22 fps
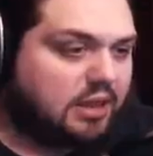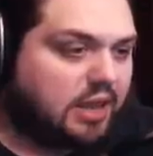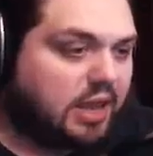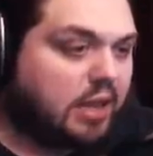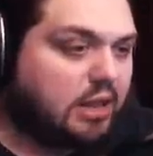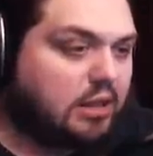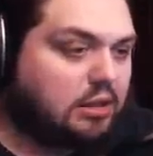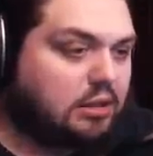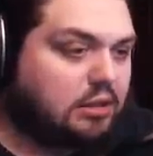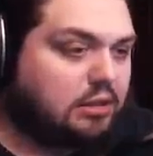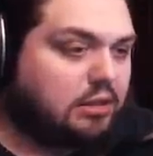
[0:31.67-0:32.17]

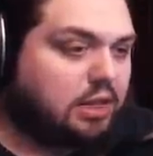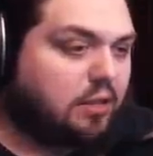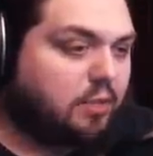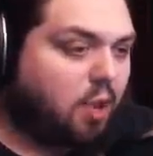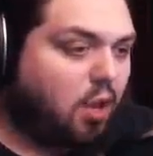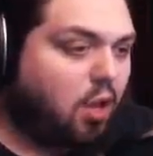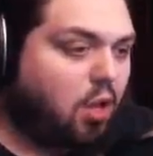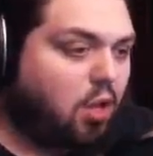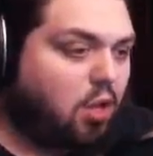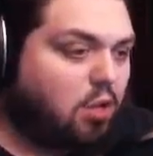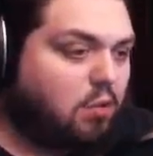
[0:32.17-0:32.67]
Kill them
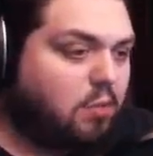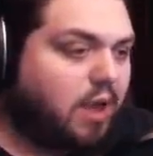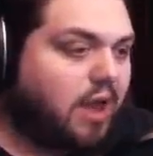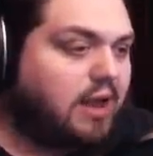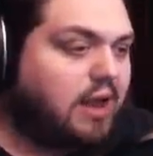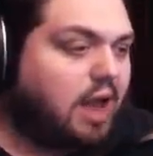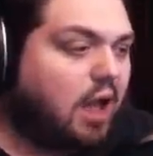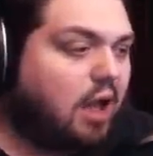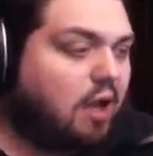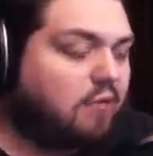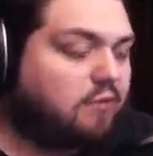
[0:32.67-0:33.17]
all, my
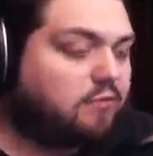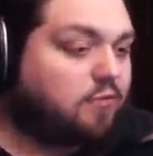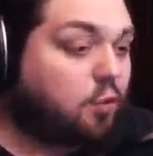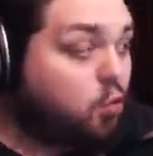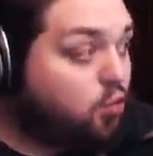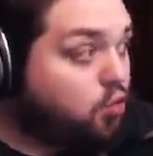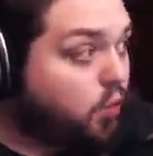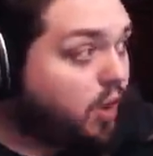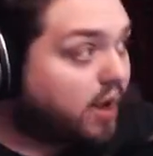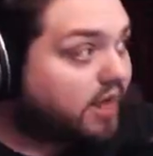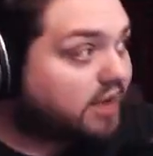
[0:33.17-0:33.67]
love.
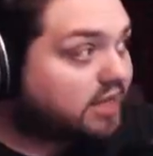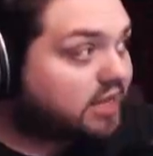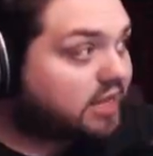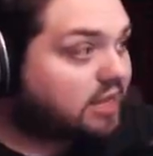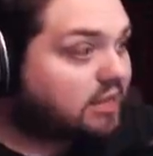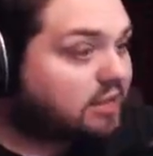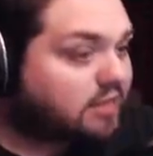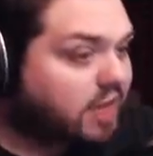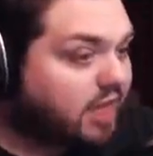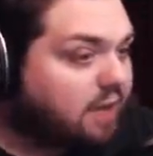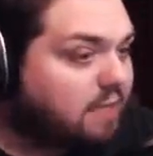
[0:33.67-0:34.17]
Ooh, do I get to
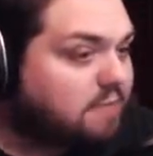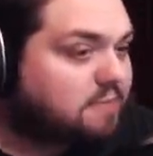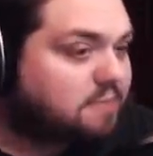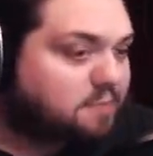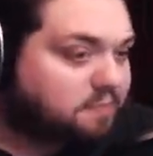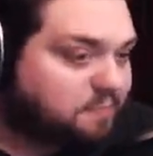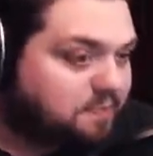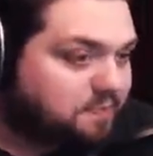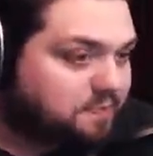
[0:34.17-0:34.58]
kill them?